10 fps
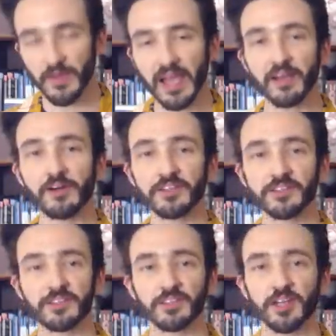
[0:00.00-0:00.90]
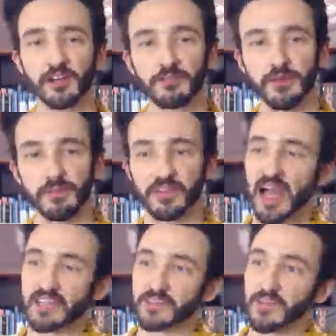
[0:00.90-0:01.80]
You might notice the shirt from the
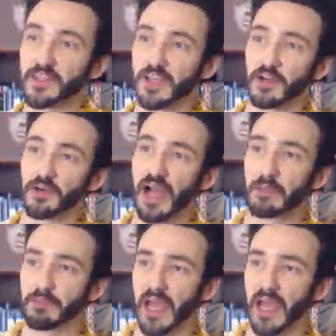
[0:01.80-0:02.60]
last video. I'm